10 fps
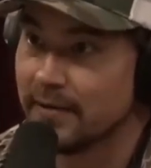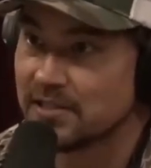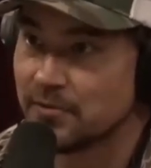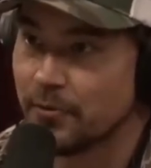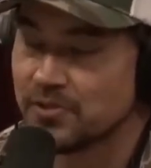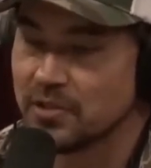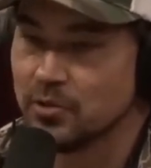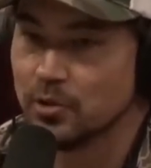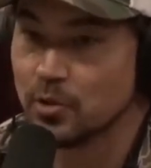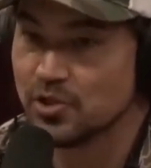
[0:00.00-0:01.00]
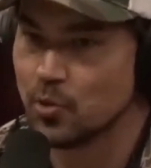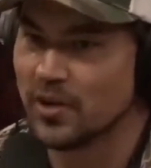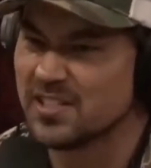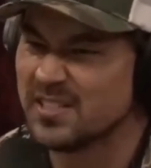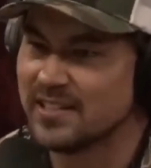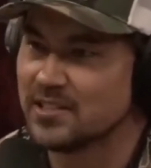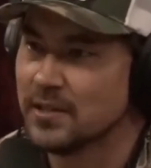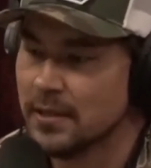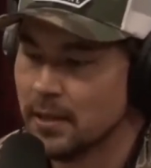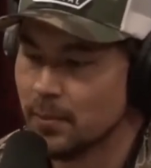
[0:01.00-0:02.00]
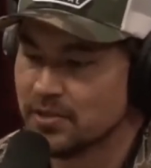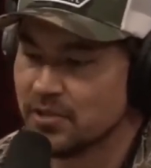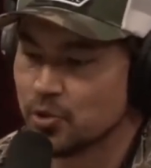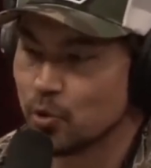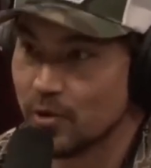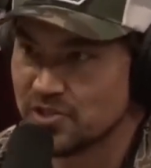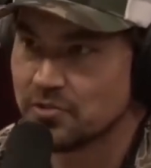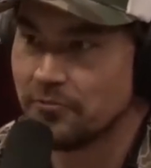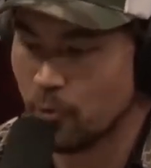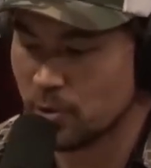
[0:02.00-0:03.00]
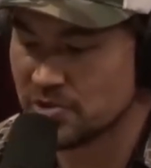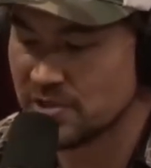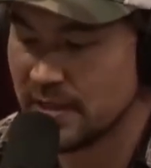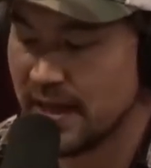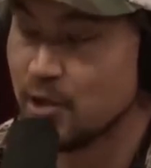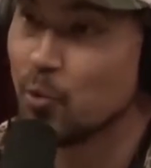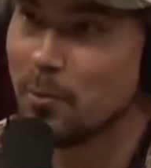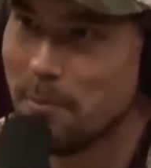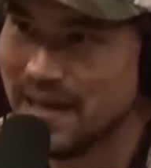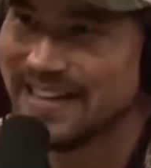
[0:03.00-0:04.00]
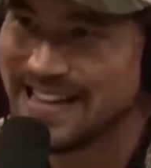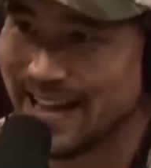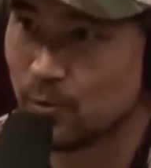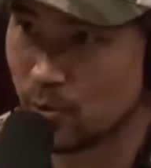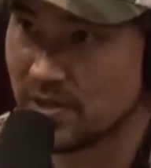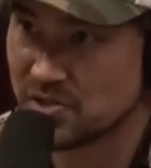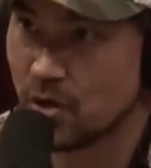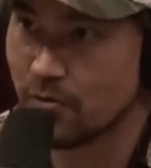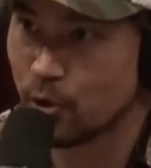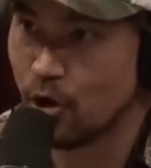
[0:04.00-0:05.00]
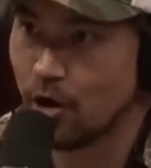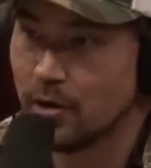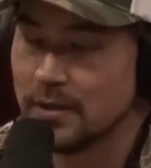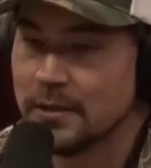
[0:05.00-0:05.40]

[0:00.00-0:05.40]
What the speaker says: That's the first thing you do because you want to assess potential risk to force, and you want to mitigate risk overall.